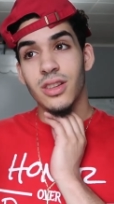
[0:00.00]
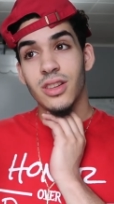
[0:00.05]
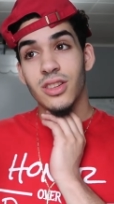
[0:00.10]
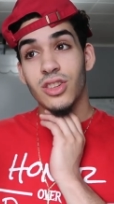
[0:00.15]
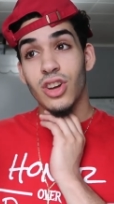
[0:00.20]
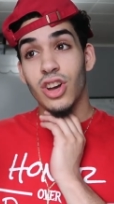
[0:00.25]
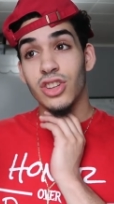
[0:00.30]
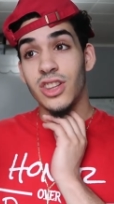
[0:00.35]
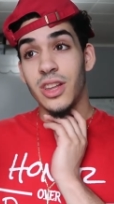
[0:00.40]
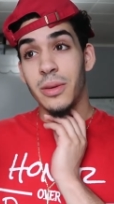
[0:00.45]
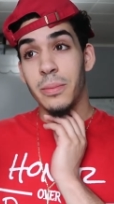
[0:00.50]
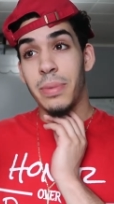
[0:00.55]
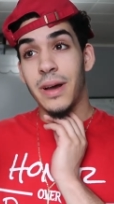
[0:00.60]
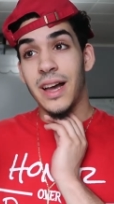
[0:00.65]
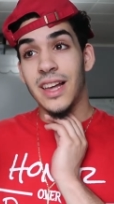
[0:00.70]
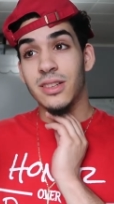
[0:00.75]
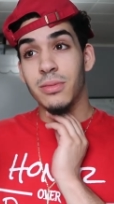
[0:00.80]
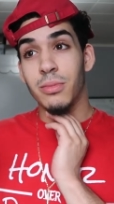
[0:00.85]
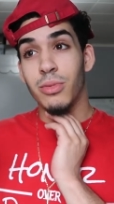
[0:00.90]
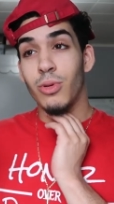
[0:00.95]
It's called the
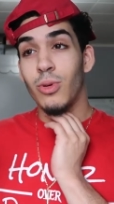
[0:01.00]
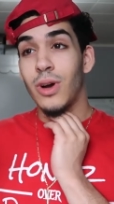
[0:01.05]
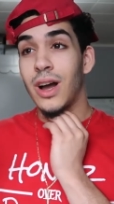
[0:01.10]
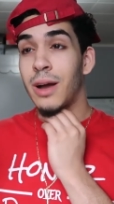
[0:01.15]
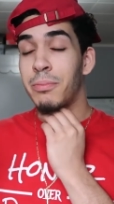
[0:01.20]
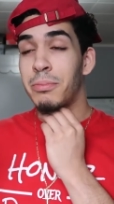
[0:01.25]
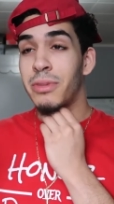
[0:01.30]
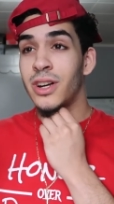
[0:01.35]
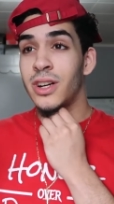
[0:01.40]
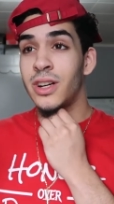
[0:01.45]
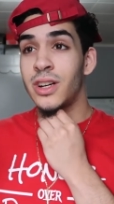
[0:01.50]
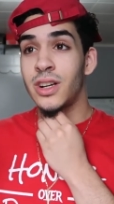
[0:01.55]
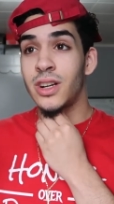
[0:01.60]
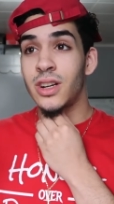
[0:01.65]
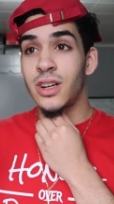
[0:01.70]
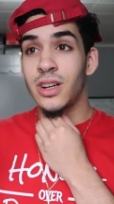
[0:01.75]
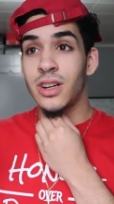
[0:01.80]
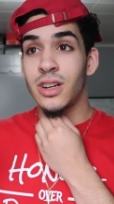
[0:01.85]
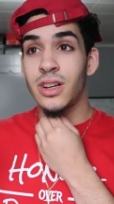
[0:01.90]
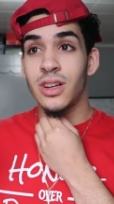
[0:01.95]
Impossible Whopper.
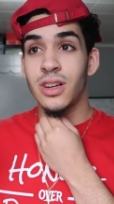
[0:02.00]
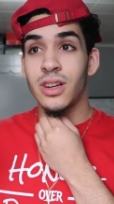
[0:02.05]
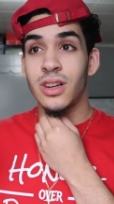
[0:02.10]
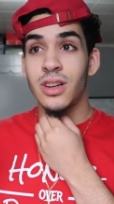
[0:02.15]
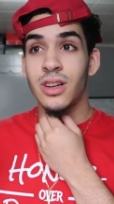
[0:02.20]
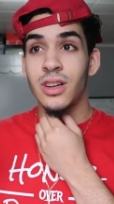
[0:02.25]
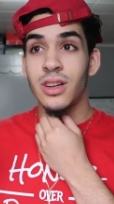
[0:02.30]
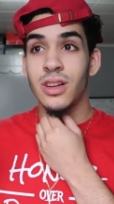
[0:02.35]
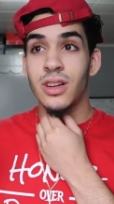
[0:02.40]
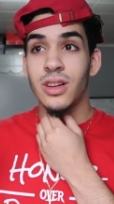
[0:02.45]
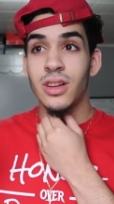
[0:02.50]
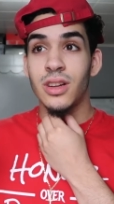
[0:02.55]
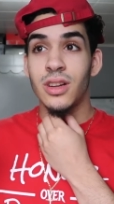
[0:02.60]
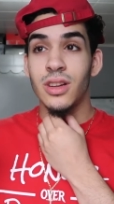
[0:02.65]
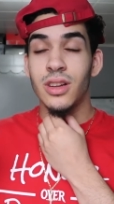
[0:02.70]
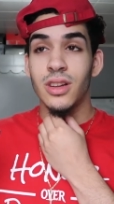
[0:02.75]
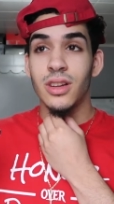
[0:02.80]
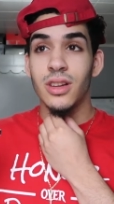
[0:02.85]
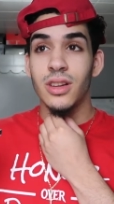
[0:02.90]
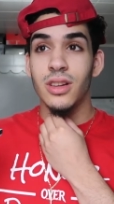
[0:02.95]
Yes.
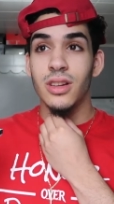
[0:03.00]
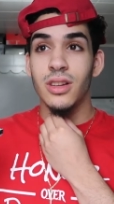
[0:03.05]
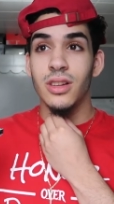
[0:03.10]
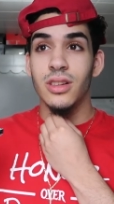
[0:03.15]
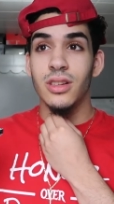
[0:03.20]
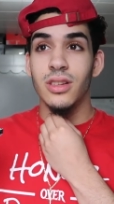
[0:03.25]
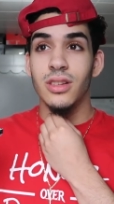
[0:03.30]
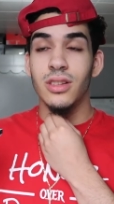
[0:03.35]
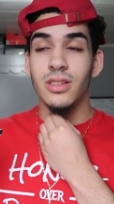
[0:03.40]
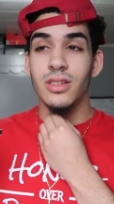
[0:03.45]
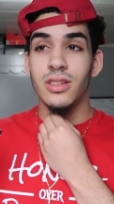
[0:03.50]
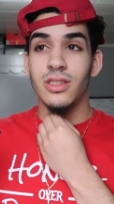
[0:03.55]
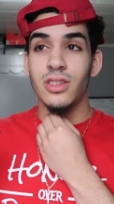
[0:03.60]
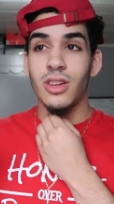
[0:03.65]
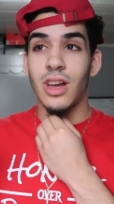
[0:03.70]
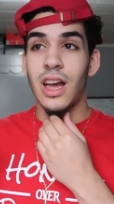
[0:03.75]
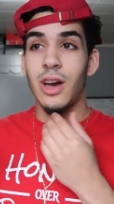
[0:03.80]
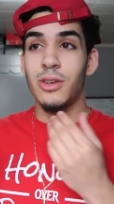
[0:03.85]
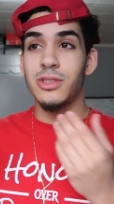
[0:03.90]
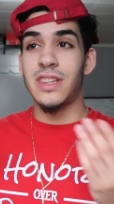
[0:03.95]

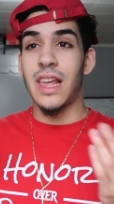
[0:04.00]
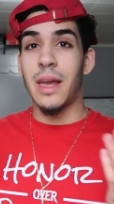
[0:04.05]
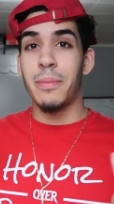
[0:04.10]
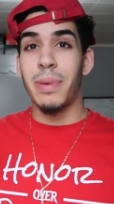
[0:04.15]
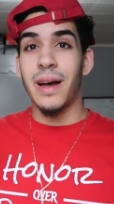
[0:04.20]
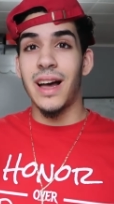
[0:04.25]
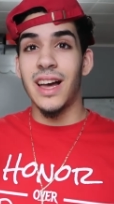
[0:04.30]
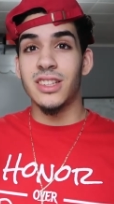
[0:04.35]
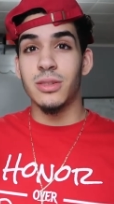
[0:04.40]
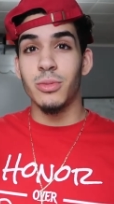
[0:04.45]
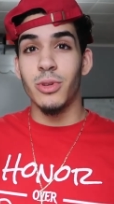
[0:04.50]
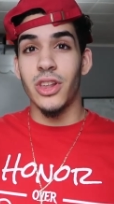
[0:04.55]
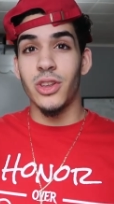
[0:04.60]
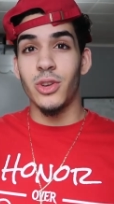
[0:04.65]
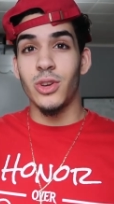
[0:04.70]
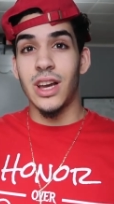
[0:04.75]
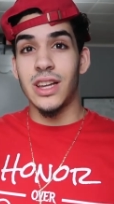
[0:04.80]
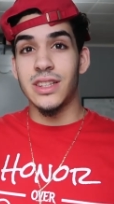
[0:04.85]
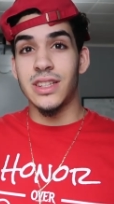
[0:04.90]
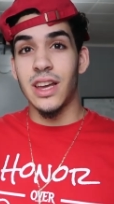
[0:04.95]
So how is that possible
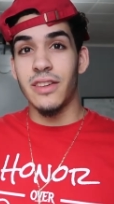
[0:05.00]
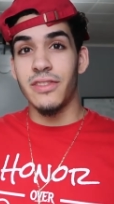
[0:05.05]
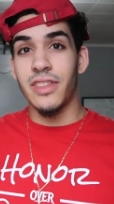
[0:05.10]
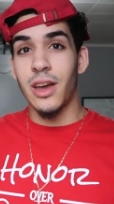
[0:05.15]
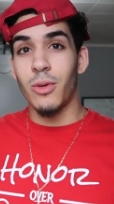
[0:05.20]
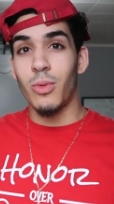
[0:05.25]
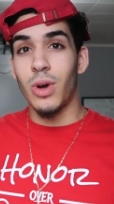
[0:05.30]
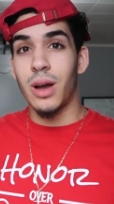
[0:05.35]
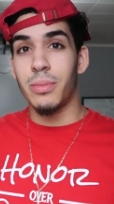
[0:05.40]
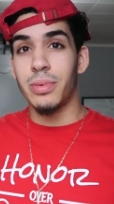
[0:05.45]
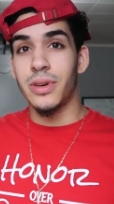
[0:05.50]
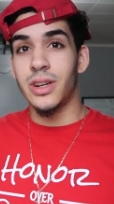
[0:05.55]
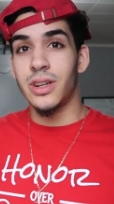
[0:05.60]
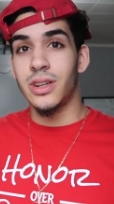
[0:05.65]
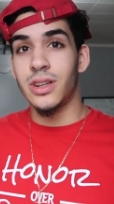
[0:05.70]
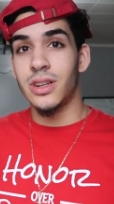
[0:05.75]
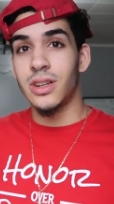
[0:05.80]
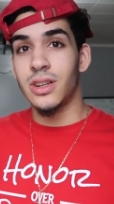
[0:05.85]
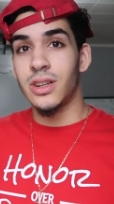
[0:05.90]
that you guys have that Whopper?